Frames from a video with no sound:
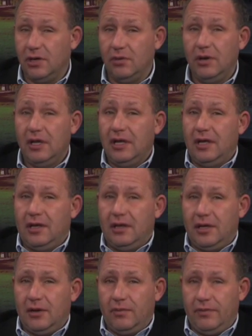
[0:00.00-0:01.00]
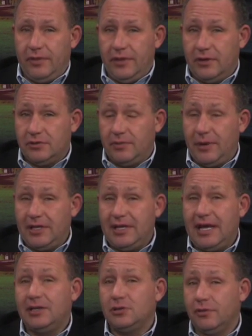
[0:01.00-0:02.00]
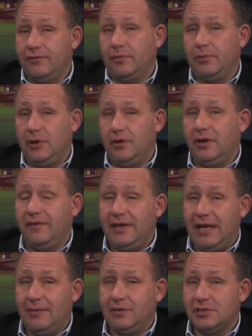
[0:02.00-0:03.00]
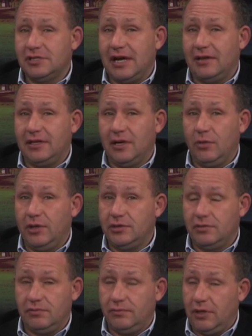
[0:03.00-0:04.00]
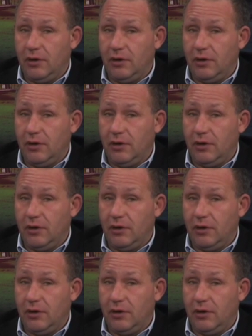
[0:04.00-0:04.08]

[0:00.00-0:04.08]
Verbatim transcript: So, you know, there's a potential for punitive damages out there, which,